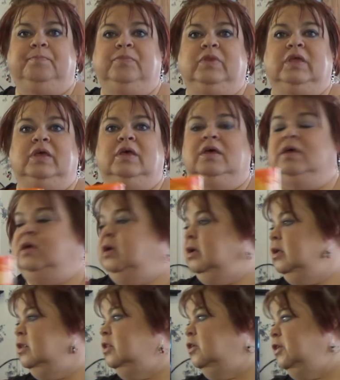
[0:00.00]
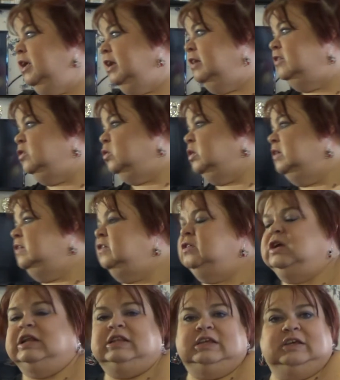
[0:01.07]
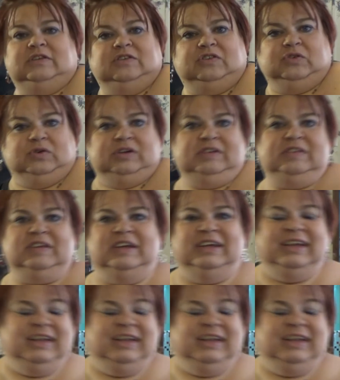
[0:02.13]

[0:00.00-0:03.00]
They're Nana's toys. They're Nana's toys. They're not the kids' toys.